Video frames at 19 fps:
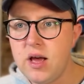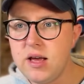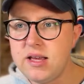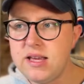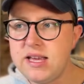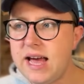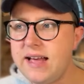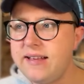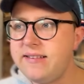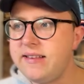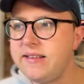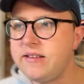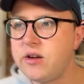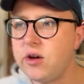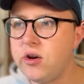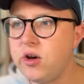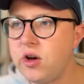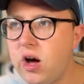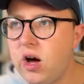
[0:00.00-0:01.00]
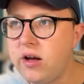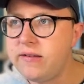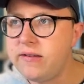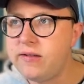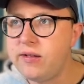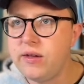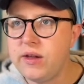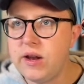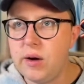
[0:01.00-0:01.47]
yes, he's going to
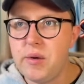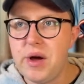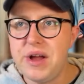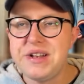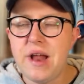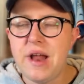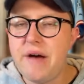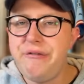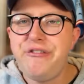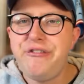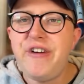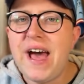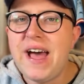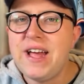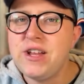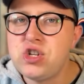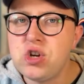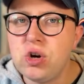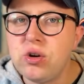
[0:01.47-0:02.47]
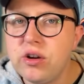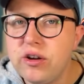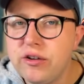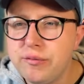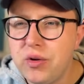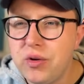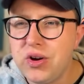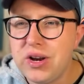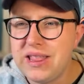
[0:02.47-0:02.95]
cost a fair chunk
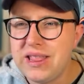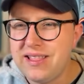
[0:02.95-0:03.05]
of money.